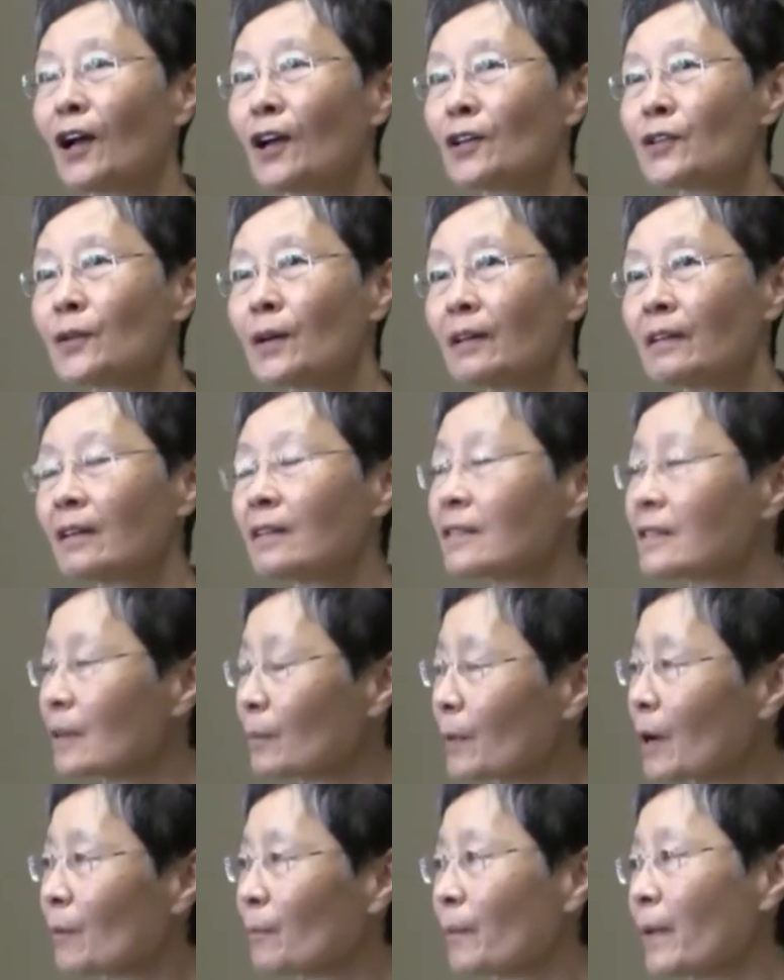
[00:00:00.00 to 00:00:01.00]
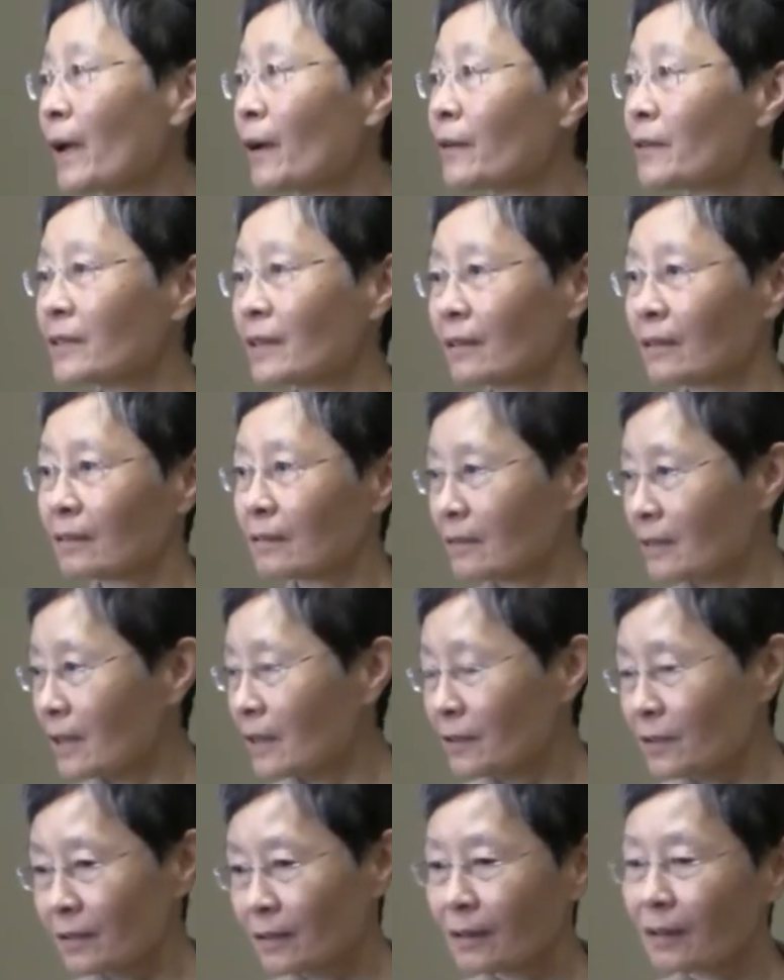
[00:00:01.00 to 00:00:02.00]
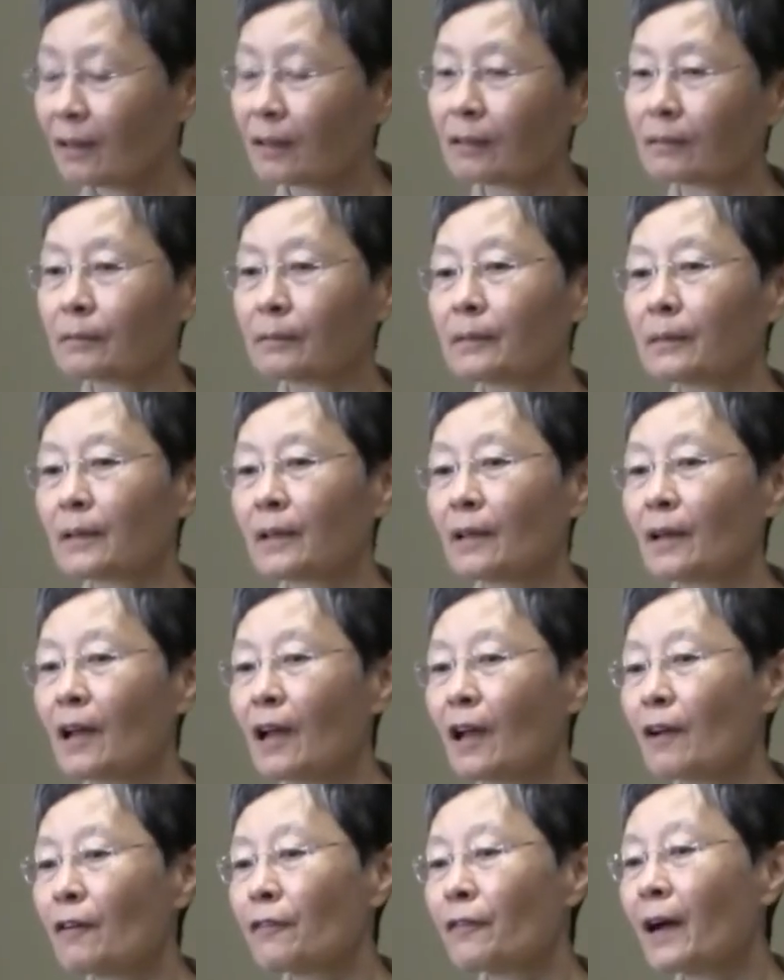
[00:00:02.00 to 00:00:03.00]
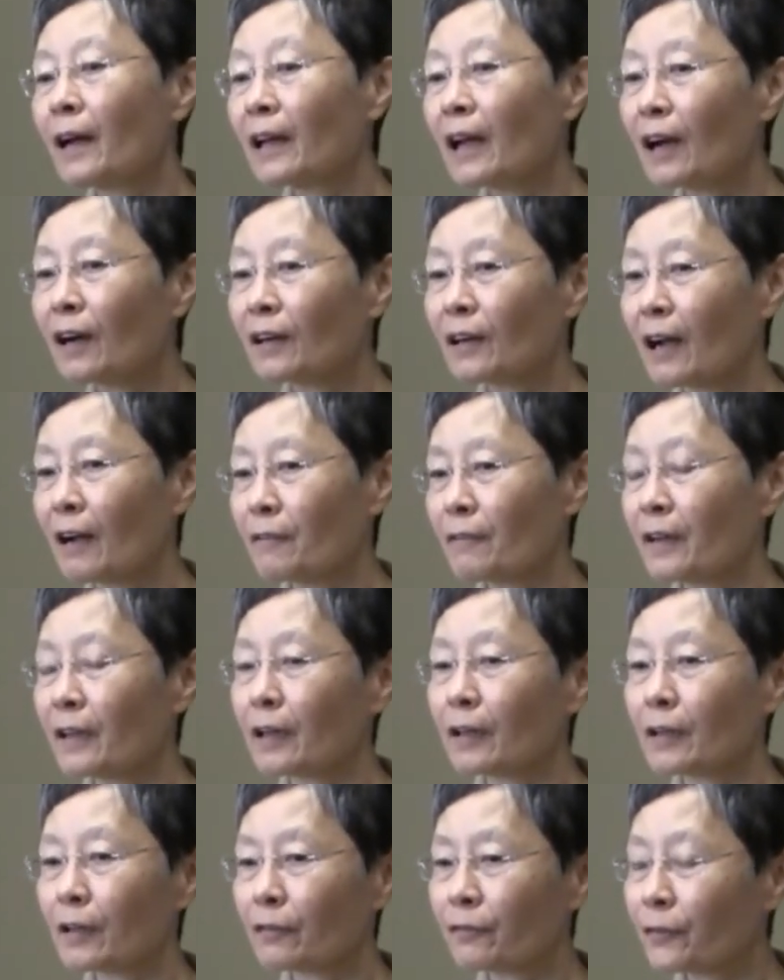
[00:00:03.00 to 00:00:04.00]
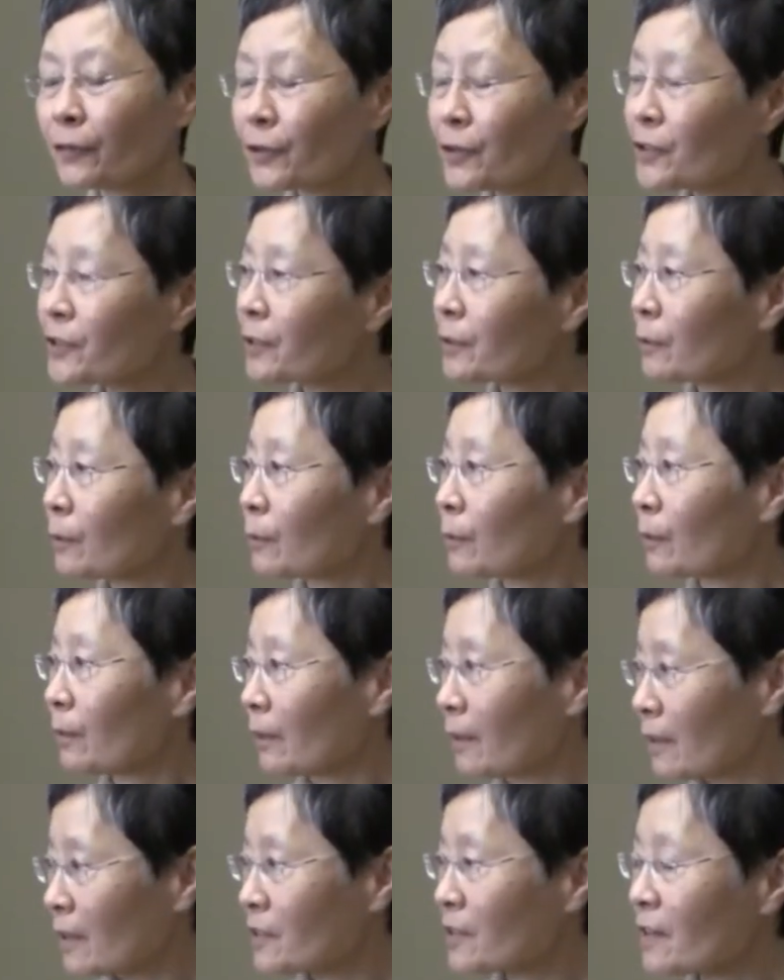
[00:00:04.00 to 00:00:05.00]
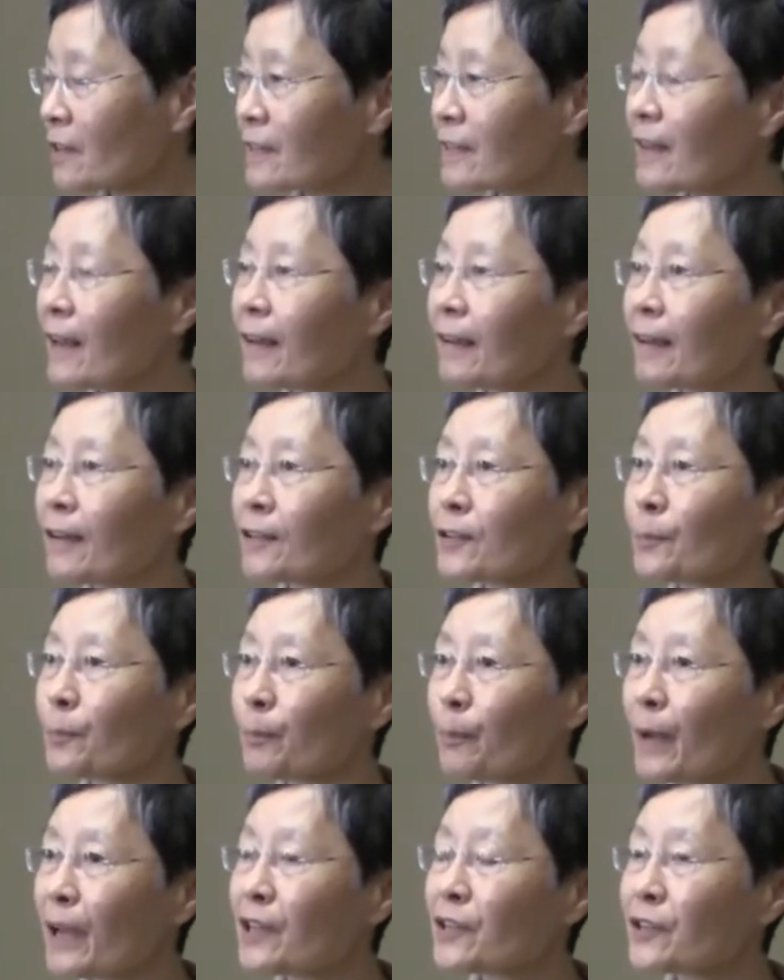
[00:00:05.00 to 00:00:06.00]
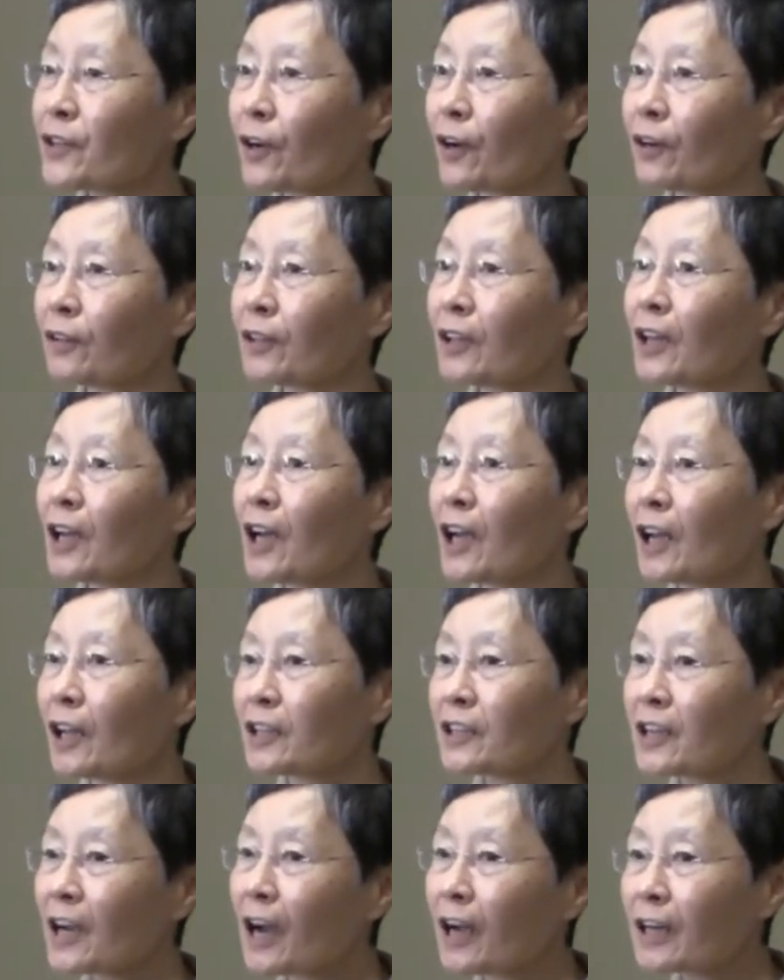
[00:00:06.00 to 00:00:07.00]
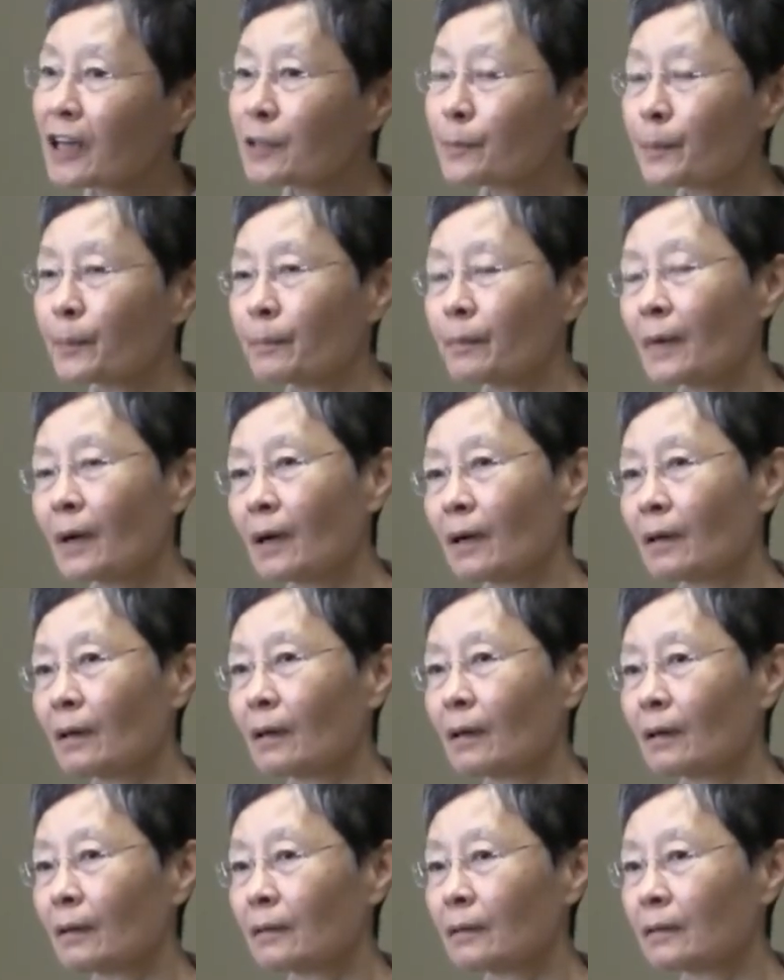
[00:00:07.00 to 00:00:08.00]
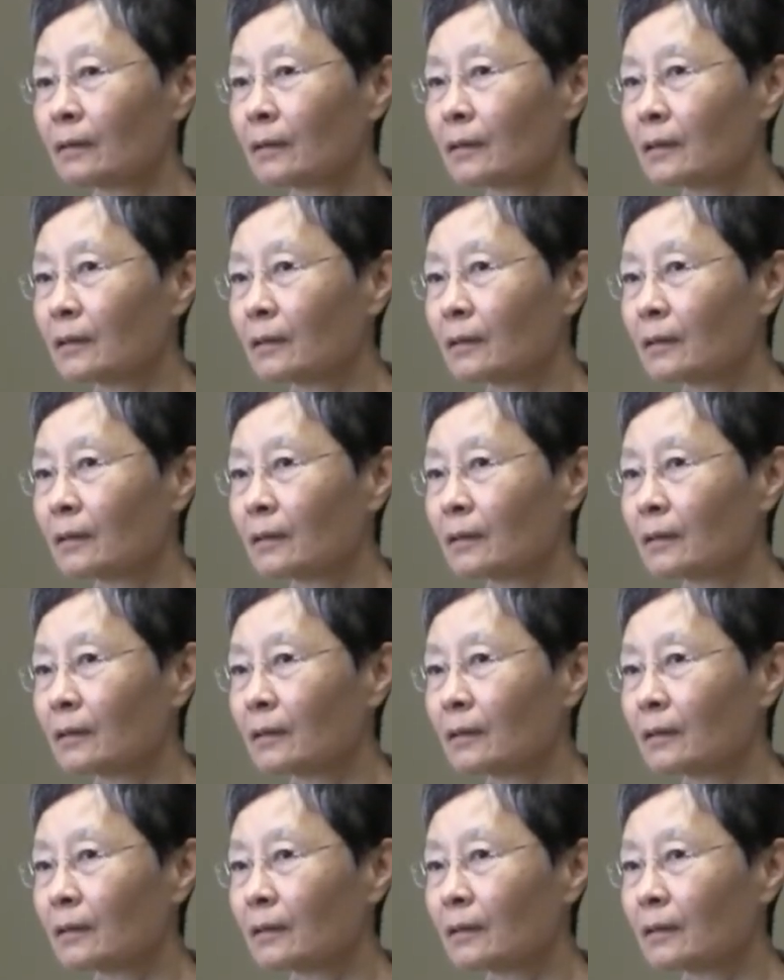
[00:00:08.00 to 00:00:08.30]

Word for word: So I did some comparison, just um, Found out, I found out that first, well, this saying is based on Chinese, uh,